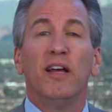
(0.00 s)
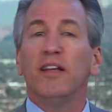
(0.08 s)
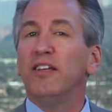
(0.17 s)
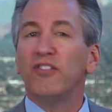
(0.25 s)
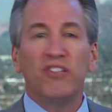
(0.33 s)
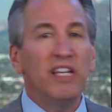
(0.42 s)

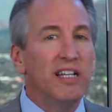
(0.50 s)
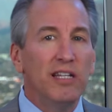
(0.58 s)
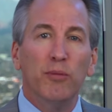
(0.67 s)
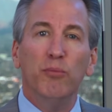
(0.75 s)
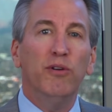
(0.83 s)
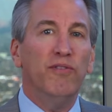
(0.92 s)
You see it in
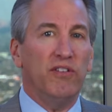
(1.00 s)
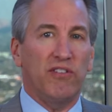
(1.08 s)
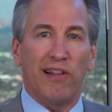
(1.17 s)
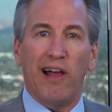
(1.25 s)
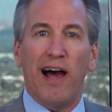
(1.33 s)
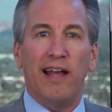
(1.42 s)
the movies a
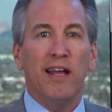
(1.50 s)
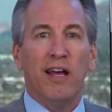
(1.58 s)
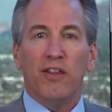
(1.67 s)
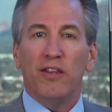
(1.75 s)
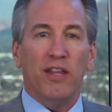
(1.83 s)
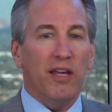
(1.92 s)
lot.
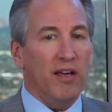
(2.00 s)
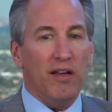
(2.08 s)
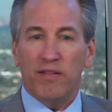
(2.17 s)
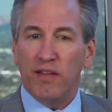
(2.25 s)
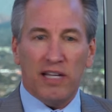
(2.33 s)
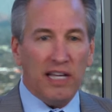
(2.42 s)

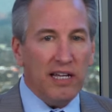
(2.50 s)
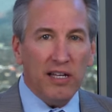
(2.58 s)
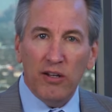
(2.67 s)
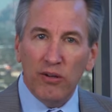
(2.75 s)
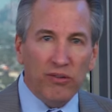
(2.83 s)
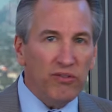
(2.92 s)
The kid
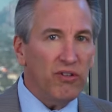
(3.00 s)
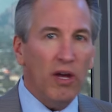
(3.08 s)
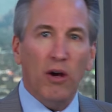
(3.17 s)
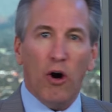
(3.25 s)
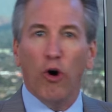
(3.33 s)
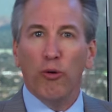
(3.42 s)
who's
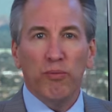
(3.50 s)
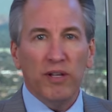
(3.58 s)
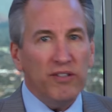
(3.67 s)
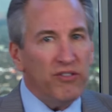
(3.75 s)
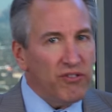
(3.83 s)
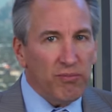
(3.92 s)

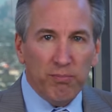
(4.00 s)
homeless,